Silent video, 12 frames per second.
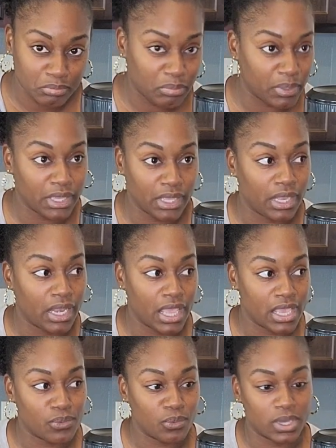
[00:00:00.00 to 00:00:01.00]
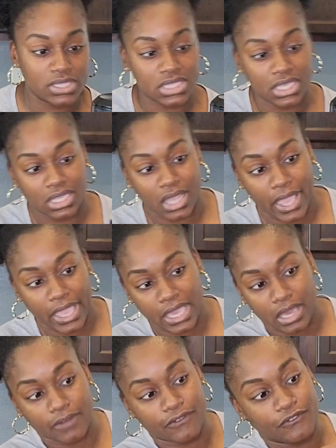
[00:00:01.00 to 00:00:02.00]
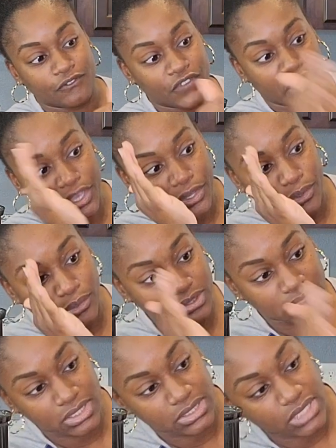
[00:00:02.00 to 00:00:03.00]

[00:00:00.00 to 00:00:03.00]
But it wasn't like filled to the